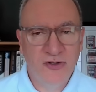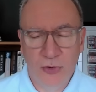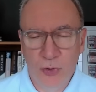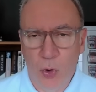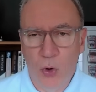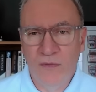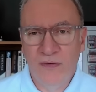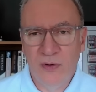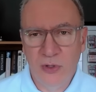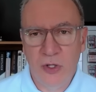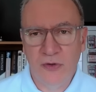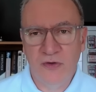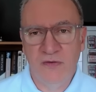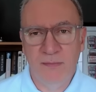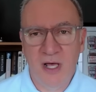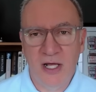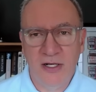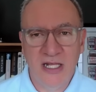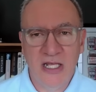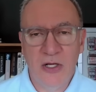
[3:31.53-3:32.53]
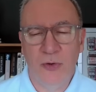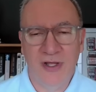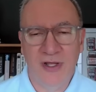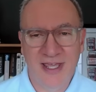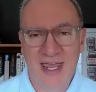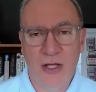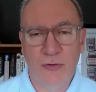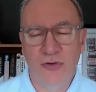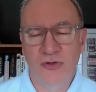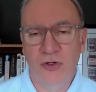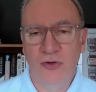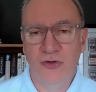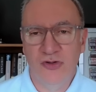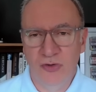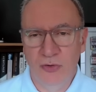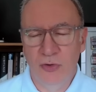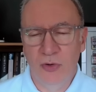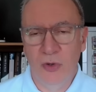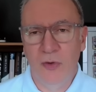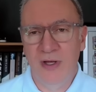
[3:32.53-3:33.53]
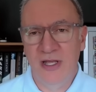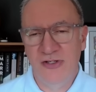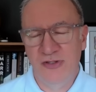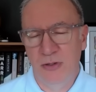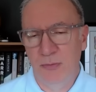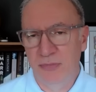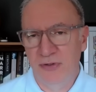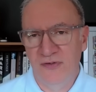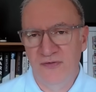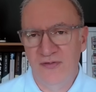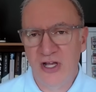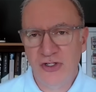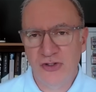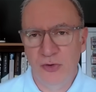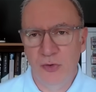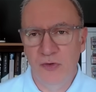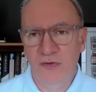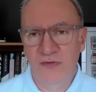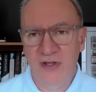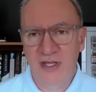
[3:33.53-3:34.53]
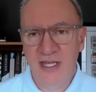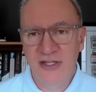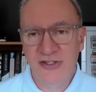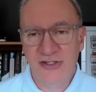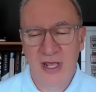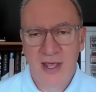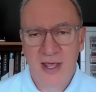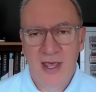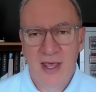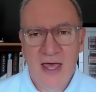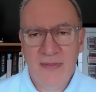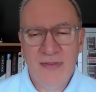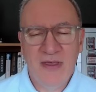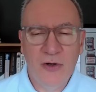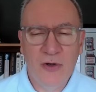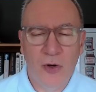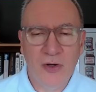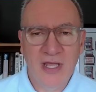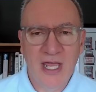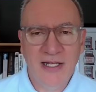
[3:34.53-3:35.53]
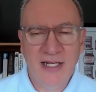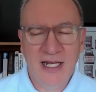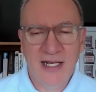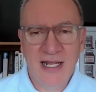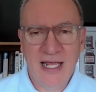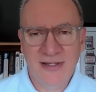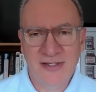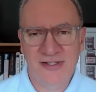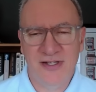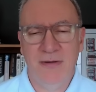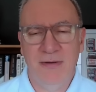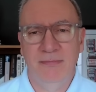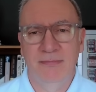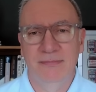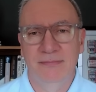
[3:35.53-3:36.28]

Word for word: an awful lot of money on accountants and lawyers and professional fees, and they're not getting an answer.